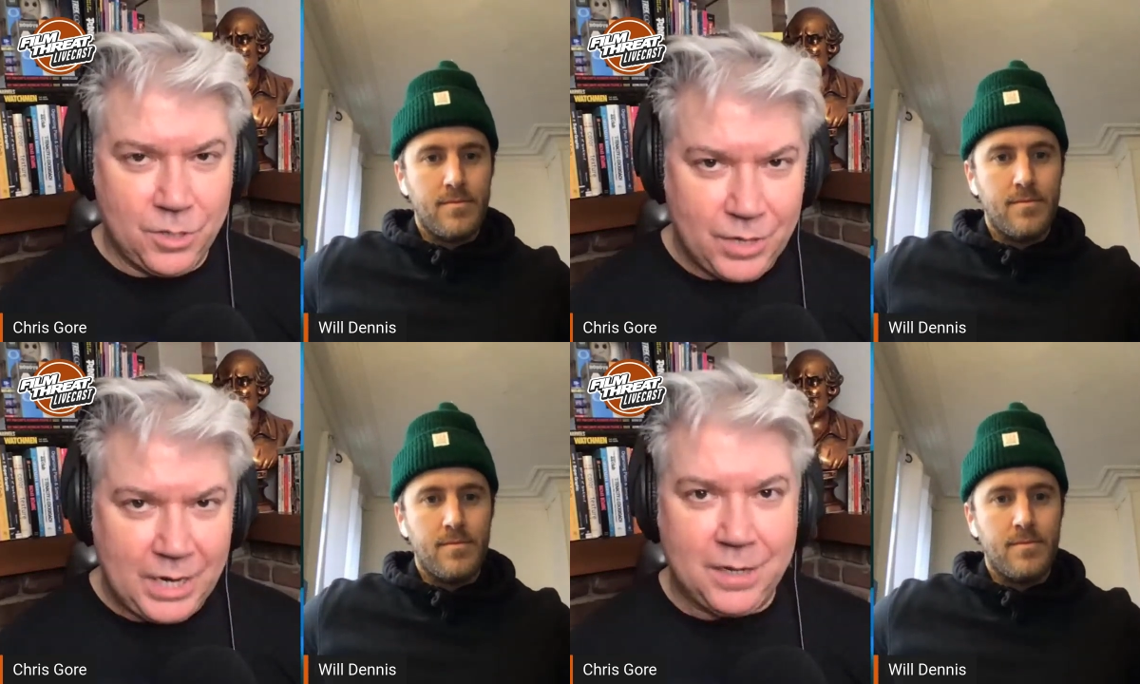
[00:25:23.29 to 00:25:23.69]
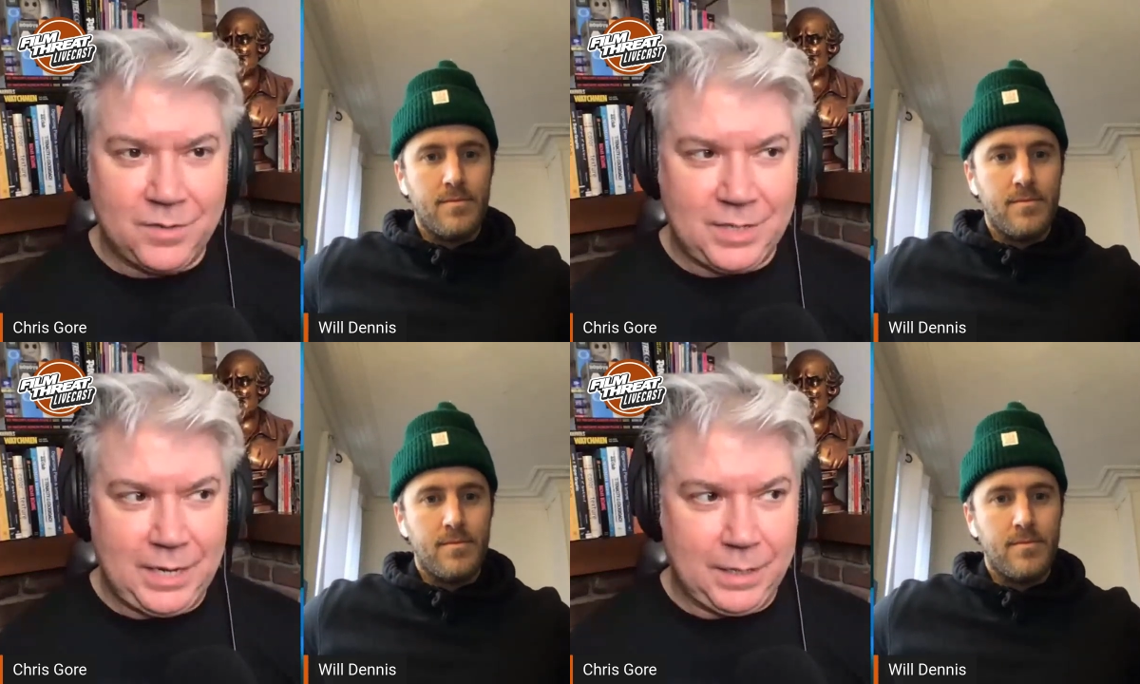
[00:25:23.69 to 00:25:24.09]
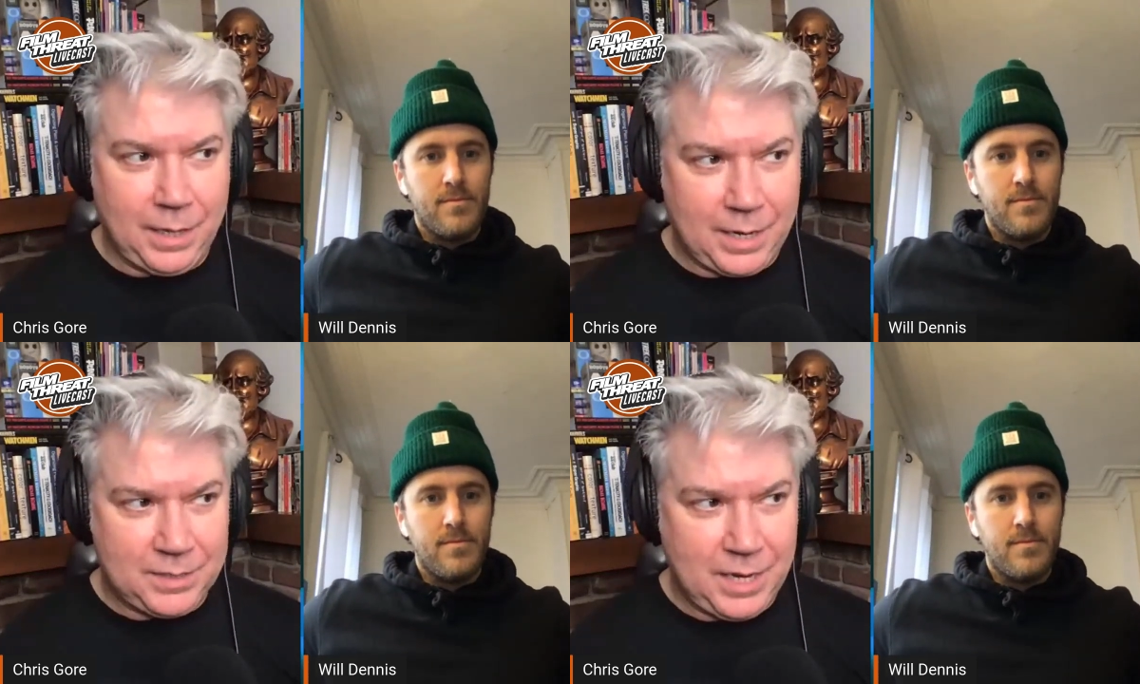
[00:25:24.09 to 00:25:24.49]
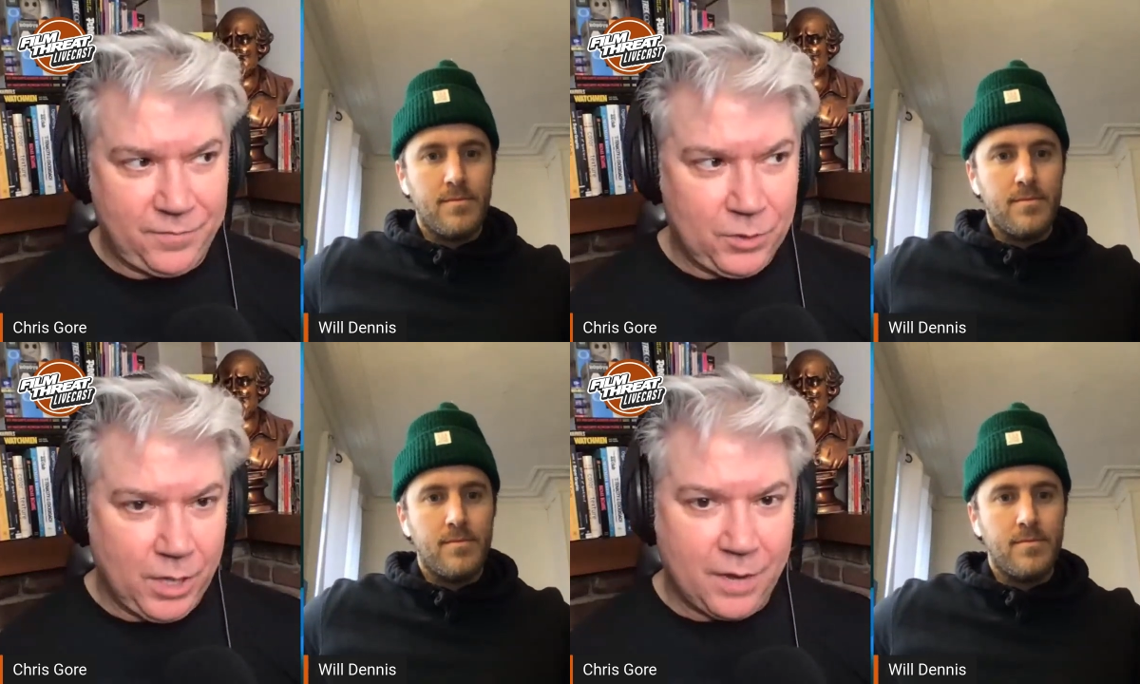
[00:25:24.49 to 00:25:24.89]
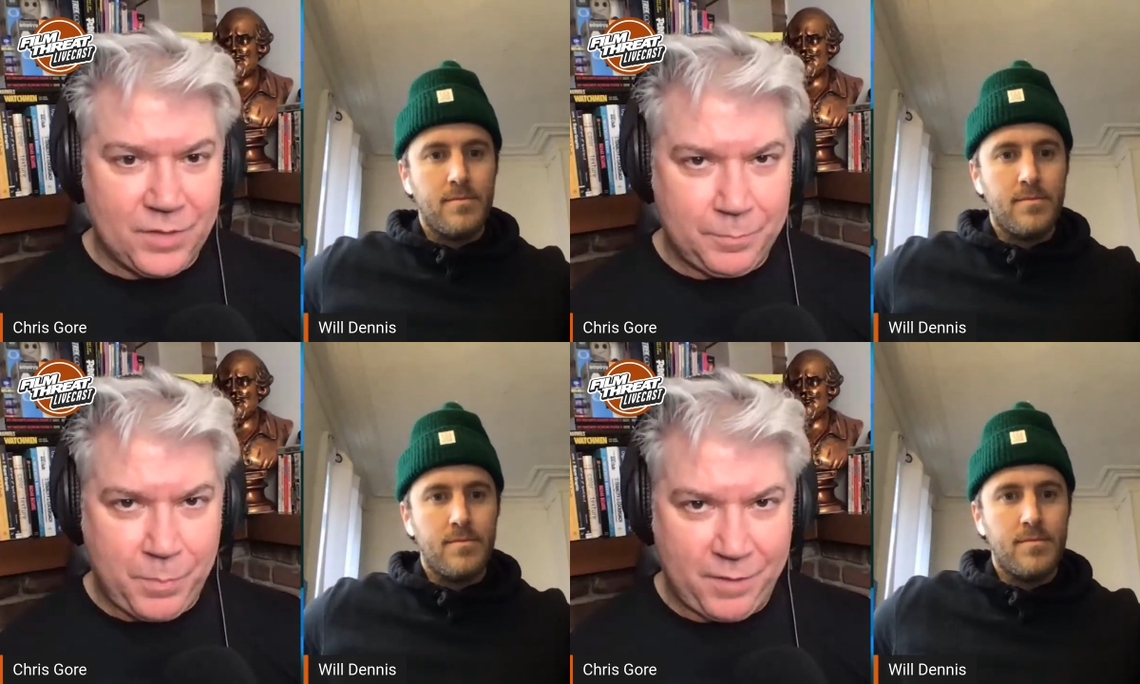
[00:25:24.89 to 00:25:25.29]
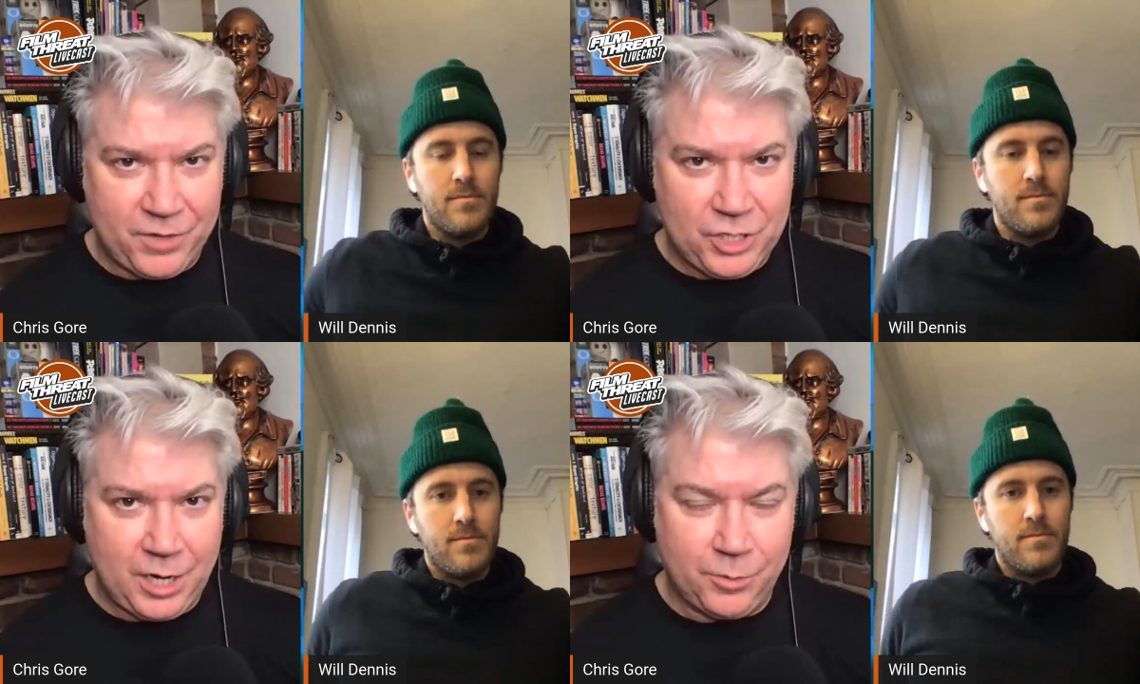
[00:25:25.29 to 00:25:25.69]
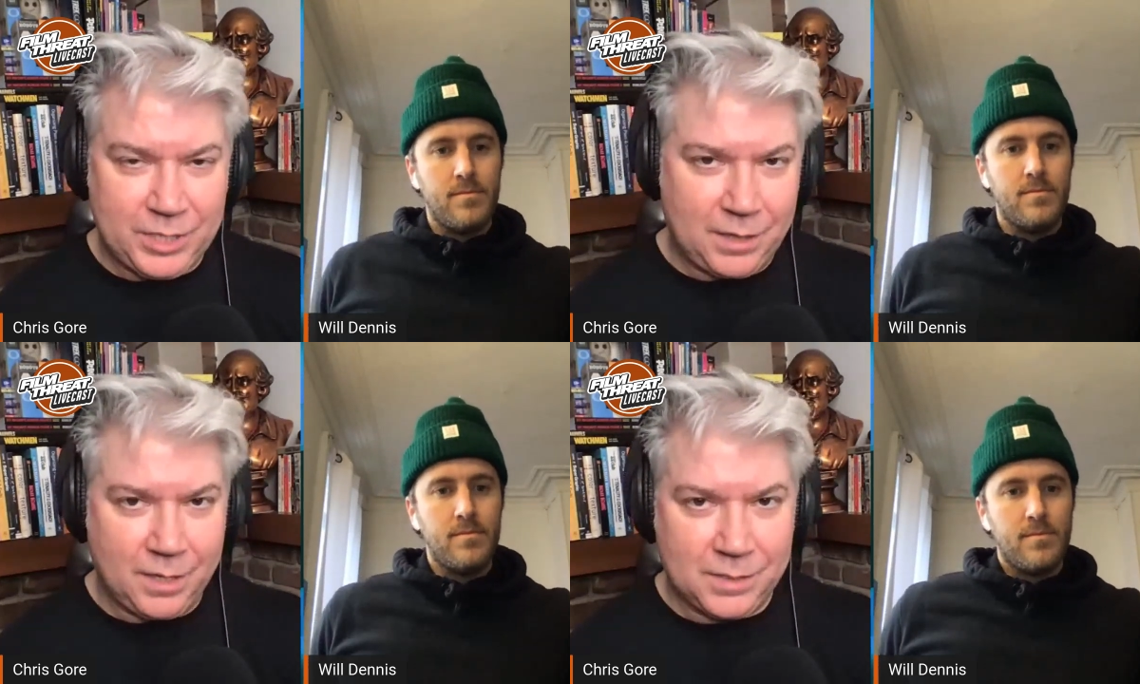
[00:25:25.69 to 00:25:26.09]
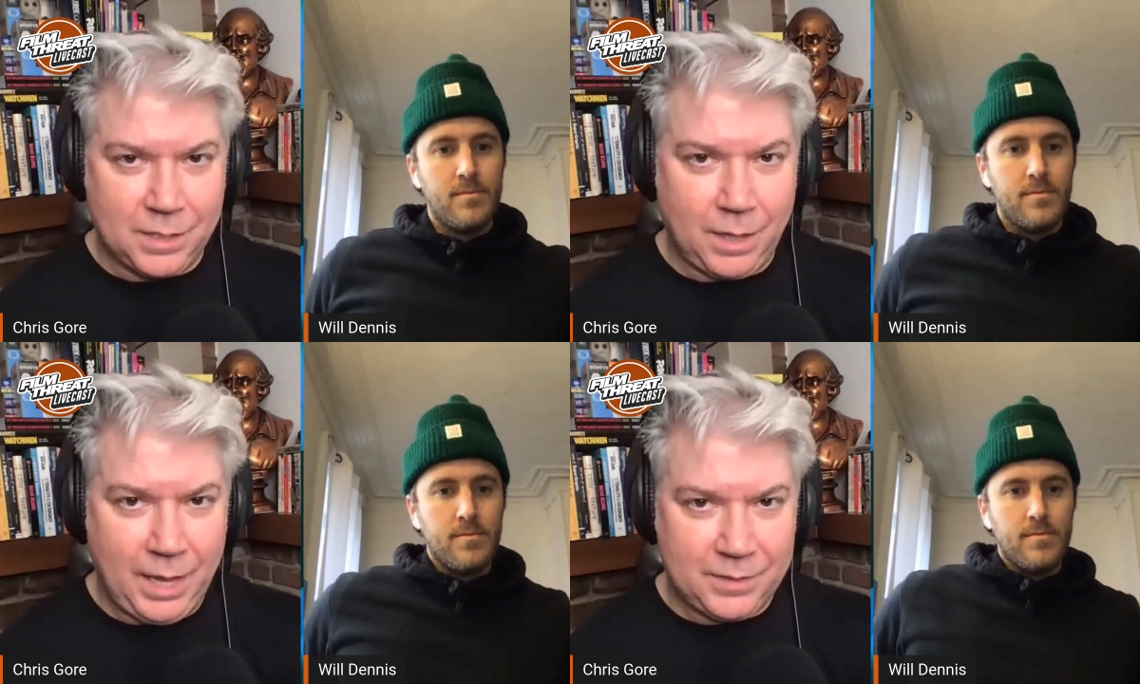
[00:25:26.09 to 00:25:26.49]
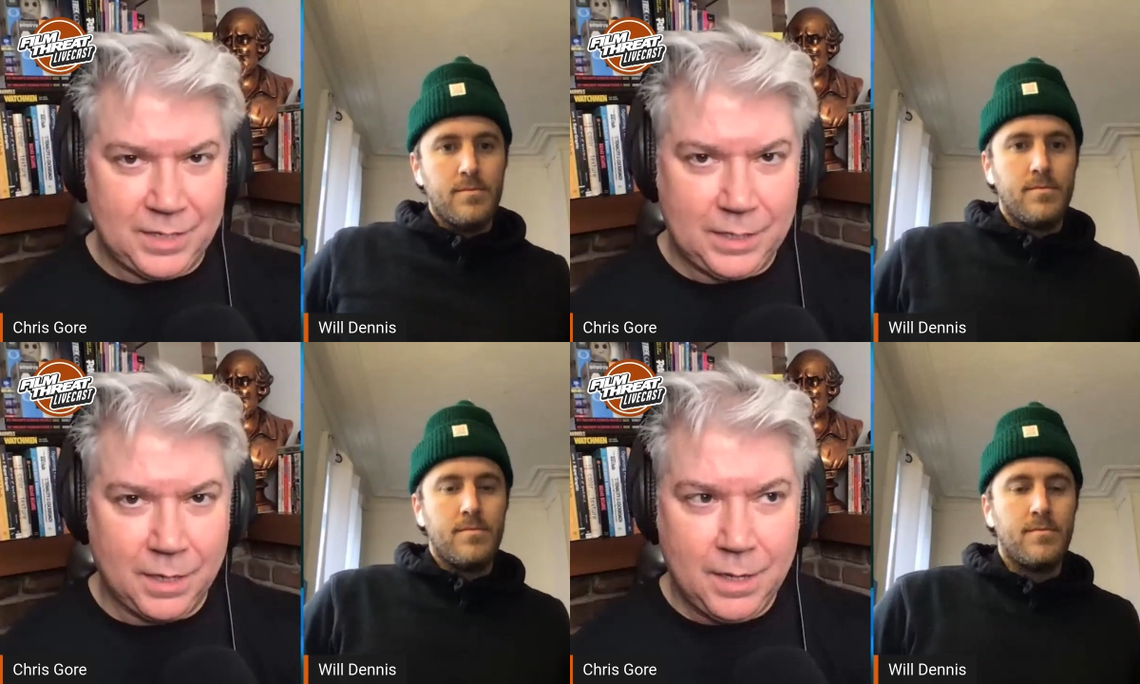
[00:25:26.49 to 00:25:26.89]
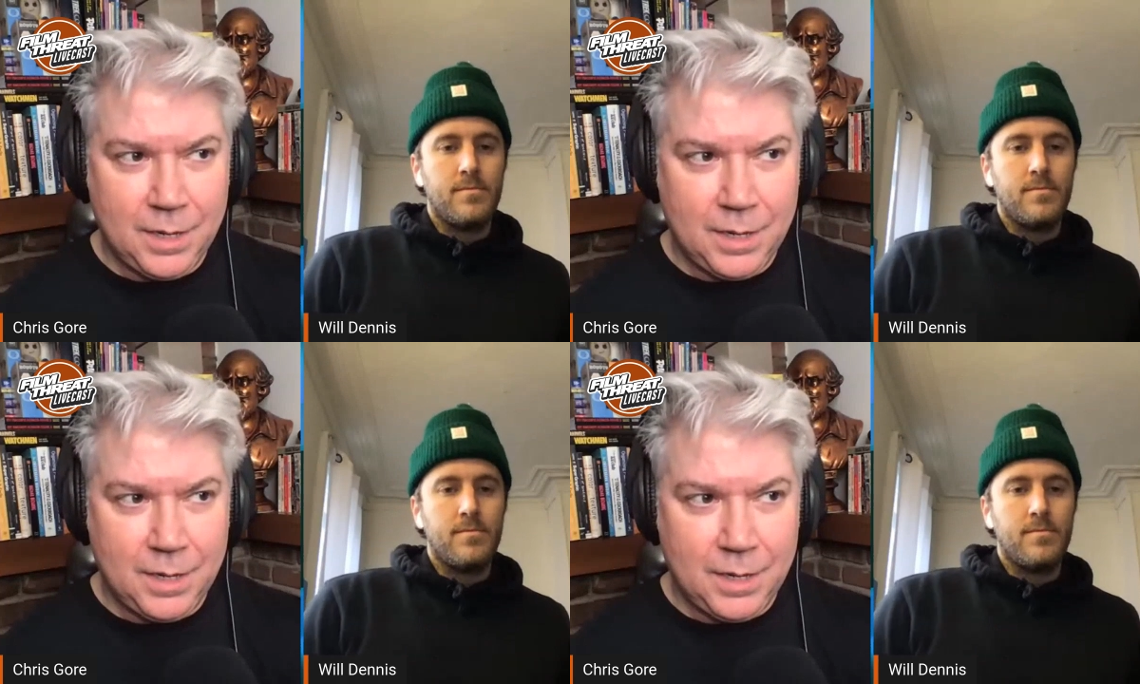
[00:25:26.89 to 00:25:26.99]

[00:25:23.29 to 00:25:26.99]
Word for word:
Speaker 1: you need to see it like i said if you love the puffy chair which i think is a classic